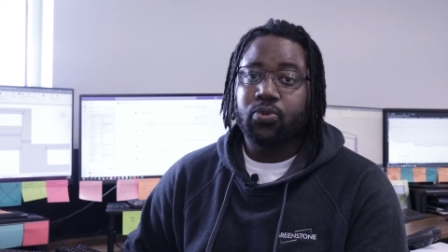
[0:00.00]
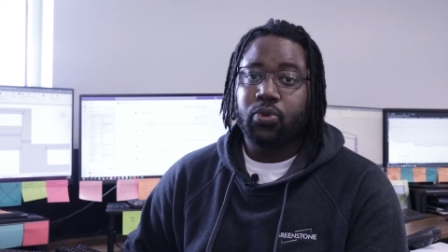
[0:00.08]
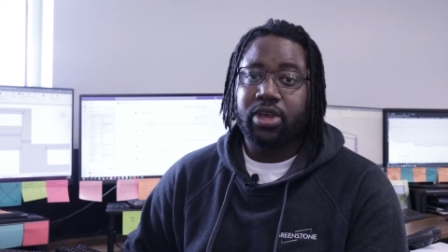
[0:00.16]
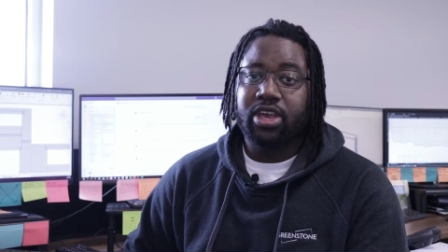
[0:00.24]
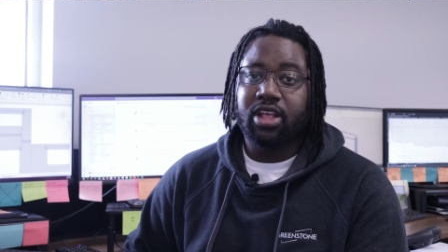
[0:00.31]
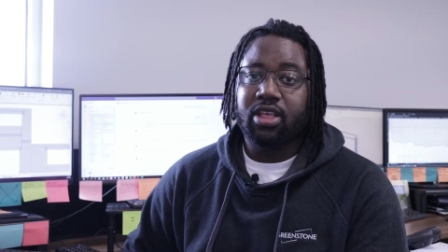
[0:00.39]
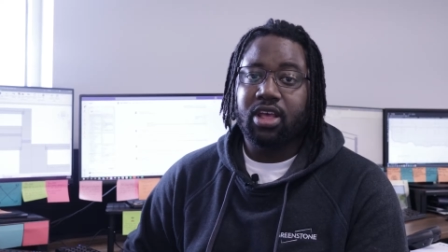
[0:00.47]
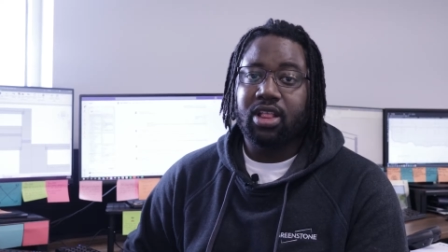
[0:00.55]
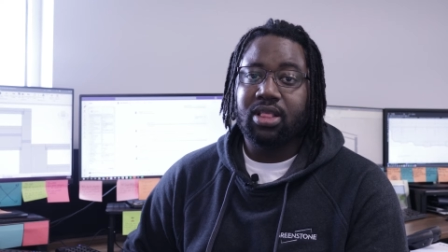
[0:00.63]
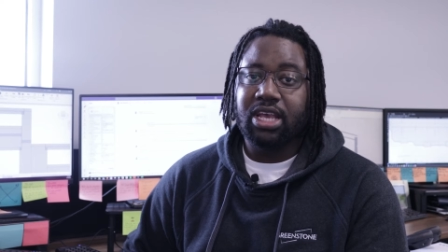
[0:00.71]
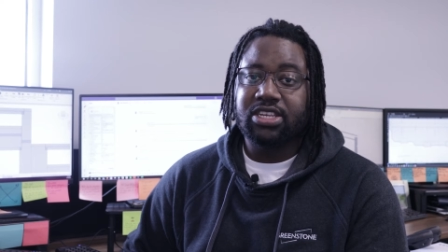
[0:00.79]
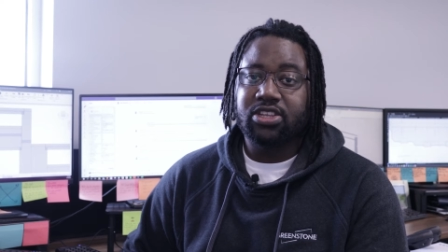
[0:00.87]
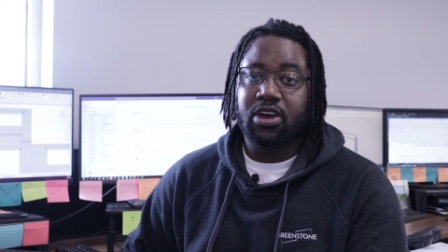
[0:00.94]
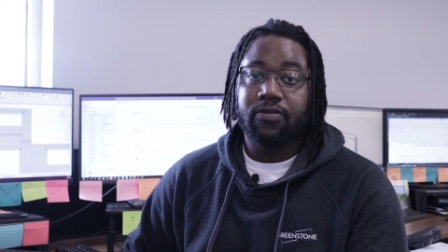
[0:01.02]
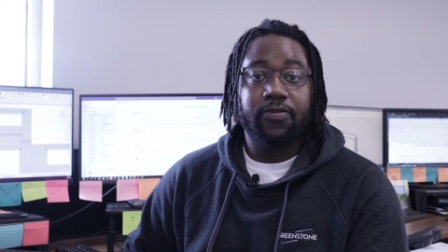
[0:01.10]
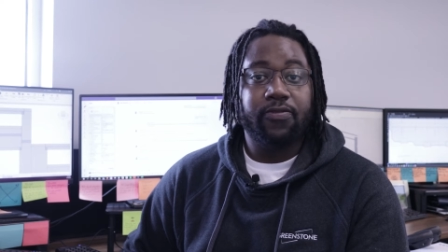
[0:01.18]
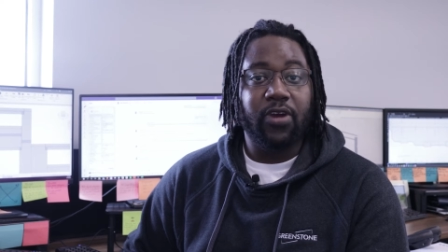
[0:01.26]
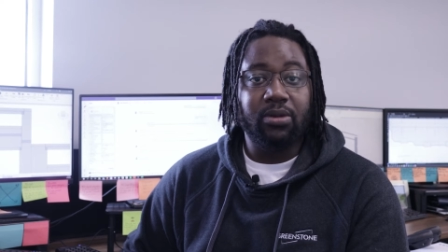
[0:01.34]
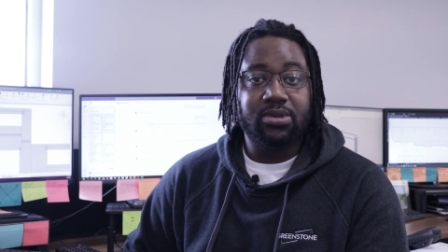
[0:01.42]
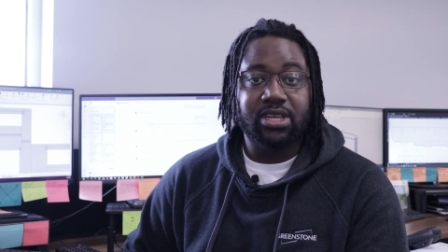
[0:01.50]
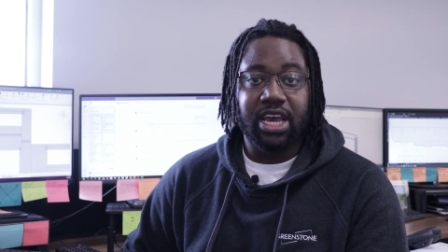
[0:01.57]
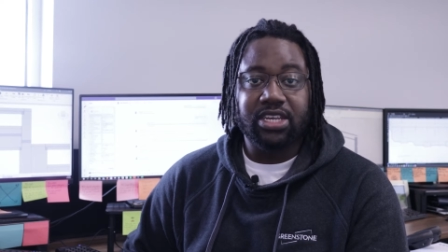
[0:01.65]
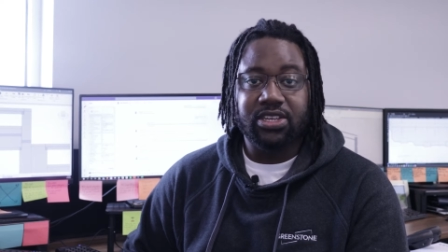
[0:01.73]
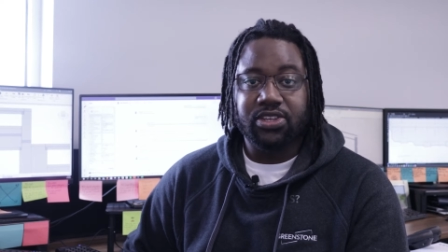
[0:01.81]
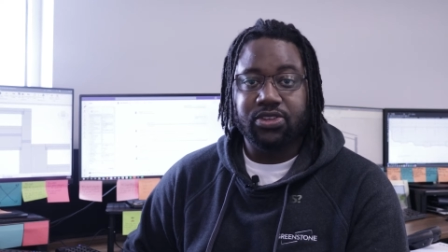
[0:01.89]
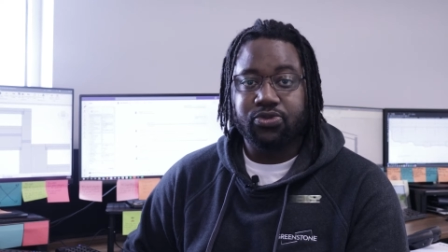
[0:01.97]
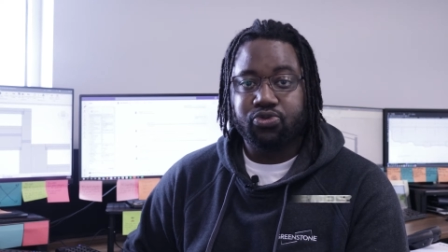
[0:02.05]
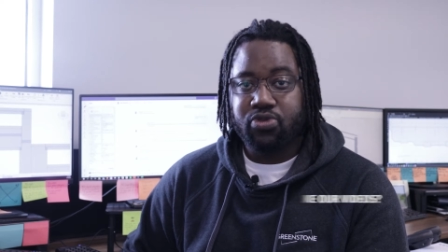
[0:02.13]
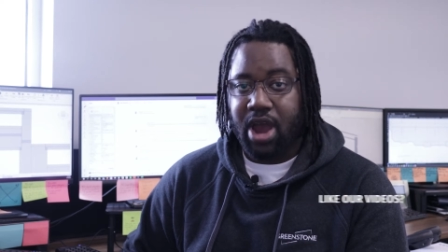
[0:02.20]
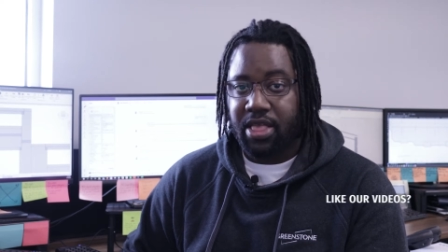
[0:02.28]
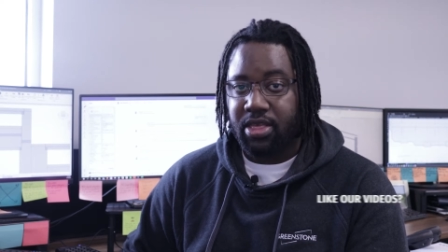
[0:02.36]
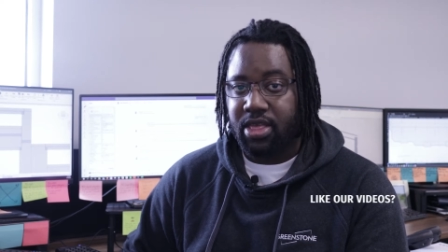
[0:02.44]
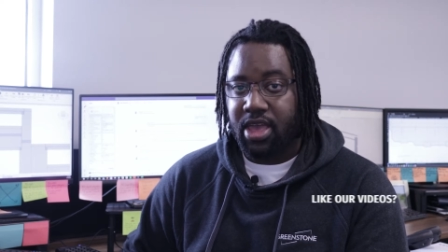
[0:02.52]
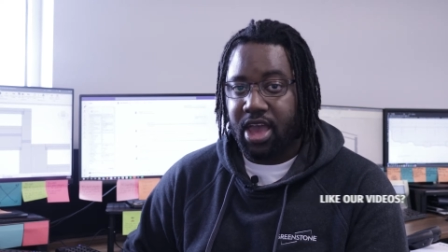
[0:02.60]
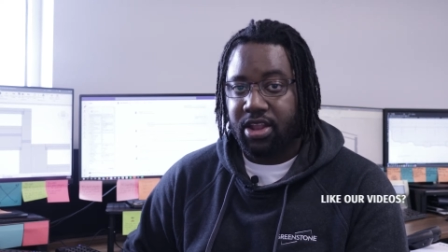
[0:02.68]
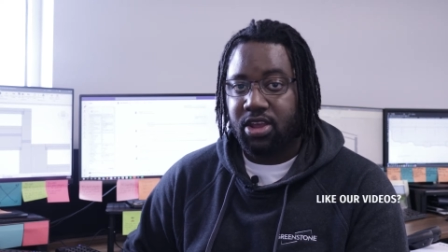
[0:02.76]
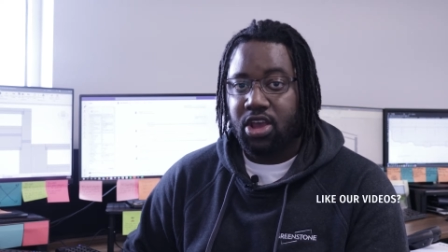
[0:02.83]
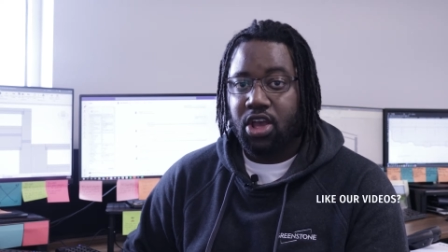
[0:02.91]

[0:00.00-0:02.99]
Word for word: we get a list of frame sizes rather than